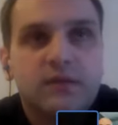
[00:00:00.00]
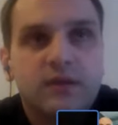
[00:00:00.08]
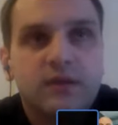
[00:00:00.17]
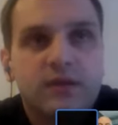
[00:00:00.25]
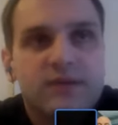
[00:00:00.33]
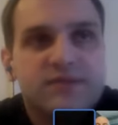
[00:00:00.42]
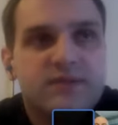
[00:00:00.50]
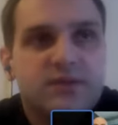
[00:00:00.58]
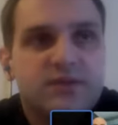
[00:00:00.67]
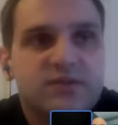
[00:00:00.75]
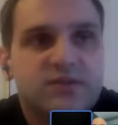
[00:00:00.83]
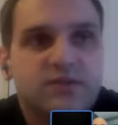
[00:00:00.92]
Okay,
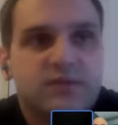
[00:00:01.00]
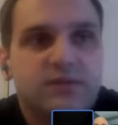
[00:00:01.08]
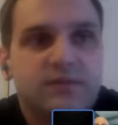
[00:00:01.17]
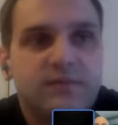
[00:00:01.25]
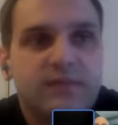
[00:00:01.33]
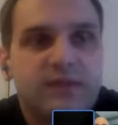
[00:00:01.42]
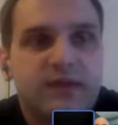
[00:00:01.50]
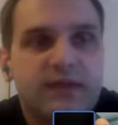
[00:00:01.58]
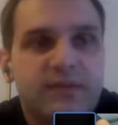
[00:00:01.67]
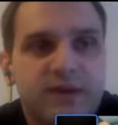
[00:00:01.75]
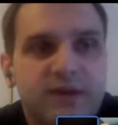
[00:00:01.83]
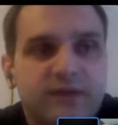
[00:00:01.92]
so the other
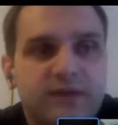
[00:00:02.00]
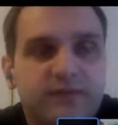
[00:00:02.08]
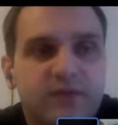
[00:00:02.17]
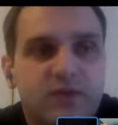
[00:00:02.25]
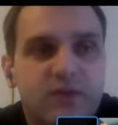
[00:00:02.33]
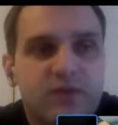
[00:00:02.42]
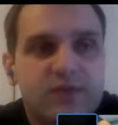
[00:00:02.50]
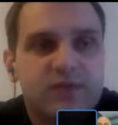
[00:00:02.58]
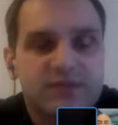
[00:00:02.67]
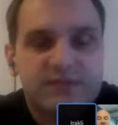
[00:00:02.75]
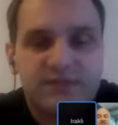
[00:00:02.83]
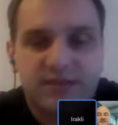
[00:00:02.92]
part of the question
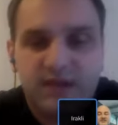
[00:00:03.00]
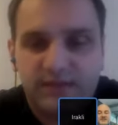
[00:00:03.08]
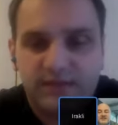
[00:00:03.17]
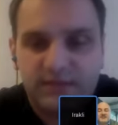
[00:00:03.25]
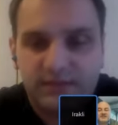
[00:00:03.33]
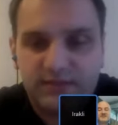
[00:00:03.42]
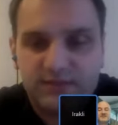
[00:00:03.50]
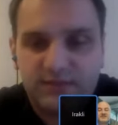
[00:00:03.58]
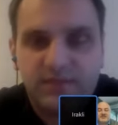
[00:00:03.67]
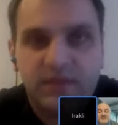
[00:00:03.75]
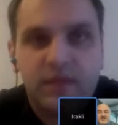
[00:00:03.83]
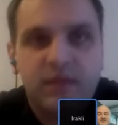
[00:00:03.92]
is the context.
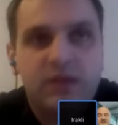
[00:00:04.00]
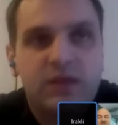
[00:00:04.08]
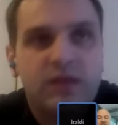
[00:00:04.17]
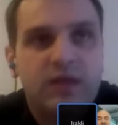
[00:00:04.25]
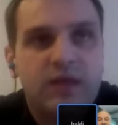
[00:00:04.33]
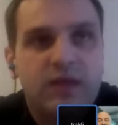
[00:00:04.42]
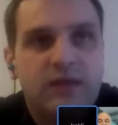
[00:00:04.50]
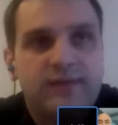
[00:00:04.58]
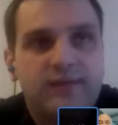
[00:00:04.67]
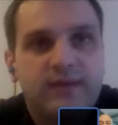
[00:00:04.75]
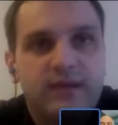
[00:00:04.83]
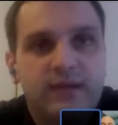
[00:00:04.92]
And
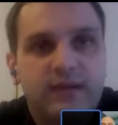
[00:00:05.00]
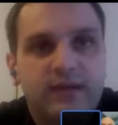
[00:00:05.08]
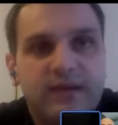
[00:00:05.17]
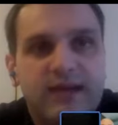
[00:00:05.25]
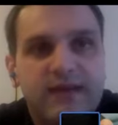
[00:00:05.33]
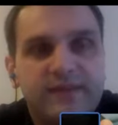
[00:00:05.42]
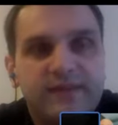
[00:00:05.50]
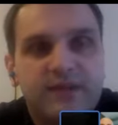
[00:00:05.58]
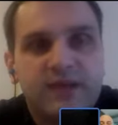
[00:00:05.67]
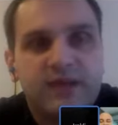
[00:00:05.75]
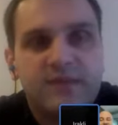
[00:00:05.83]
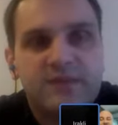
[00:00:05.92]
a lot of
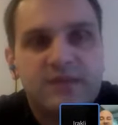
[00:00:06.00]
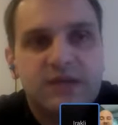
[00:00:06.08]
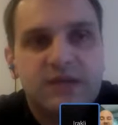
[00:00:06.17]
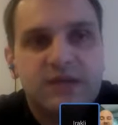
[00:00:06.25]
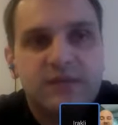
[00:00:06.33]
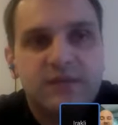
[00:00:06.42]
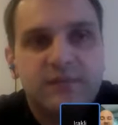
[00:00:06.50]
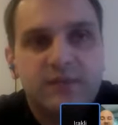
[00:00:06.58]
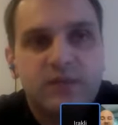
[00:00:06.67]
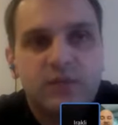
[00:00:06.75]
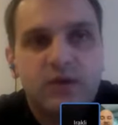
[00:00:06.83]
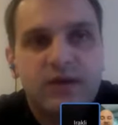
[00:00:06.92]
times
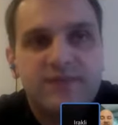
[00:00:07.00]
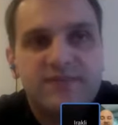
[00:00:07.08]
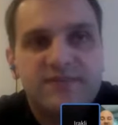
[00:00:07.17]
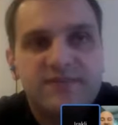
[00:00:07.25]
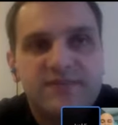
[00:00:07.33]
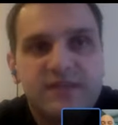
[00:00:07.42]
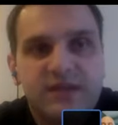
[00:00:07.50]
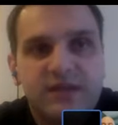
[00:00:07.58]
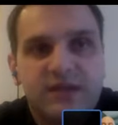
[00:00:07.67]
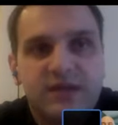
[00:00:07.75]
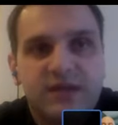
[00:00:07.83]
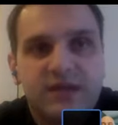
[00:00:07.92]
what I've seen,
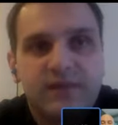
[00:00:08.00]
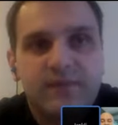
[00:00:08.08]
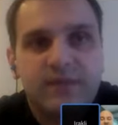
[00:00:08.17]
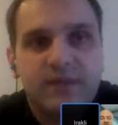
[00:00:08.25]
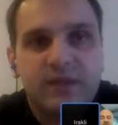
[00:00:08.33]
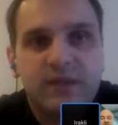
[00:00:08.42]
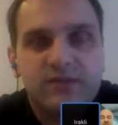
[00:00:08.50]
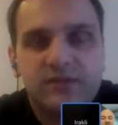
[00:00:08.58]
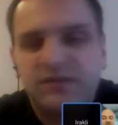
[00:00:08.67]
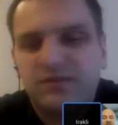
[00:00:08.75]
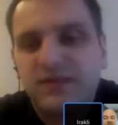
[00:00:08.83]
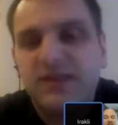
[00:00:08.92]
so there
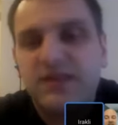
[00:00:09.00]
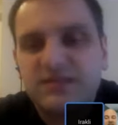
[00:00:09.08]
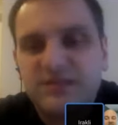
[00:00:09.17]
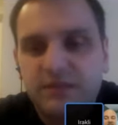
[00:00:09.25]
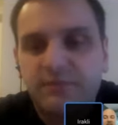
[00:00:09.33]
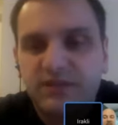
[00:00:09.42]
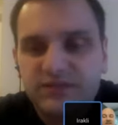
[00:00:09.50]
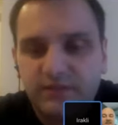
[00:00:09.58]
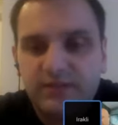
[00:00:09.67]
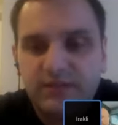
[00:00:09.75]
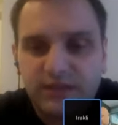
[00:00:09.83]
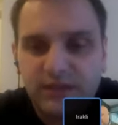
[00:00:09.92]
are many examples of
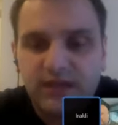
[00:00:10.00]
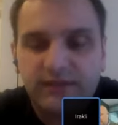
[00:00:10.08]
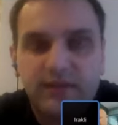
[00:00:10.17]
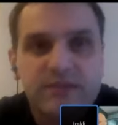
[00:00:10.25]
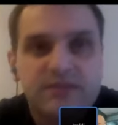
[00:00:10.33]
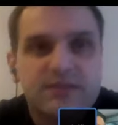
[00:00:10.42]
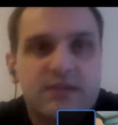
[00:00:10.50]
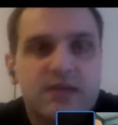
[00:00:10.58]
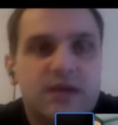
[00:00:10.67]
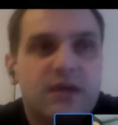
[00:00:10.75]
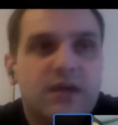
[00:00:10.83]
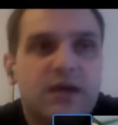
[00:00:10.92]
that context.
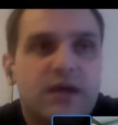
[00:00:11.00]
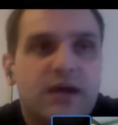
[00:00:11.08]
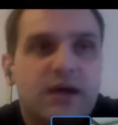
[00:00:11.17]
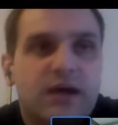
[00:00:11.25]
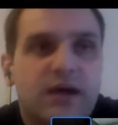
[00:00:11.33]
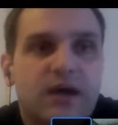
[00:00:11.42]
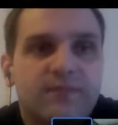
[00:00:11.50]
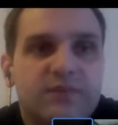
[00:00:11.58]
I